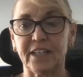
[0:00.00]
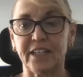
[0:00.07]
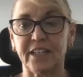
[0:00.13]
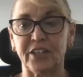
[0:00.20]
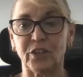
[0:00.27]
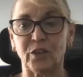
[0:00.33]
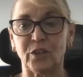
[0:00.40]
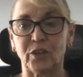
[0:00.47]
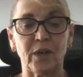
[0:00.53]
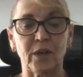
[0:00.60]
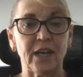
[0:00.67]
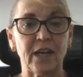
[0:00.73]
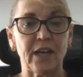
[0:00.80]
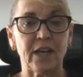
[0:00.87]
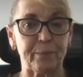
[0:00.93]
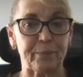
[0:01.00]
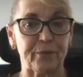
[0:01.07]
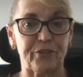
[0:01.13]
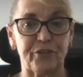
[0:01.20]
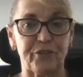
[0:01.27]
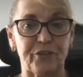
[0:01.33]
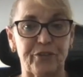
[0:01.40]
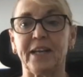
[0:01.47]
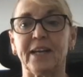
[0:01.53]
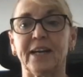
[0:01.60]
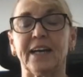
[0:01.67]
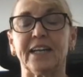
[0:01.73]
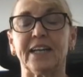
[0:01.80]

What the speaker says: you know, hypothermia.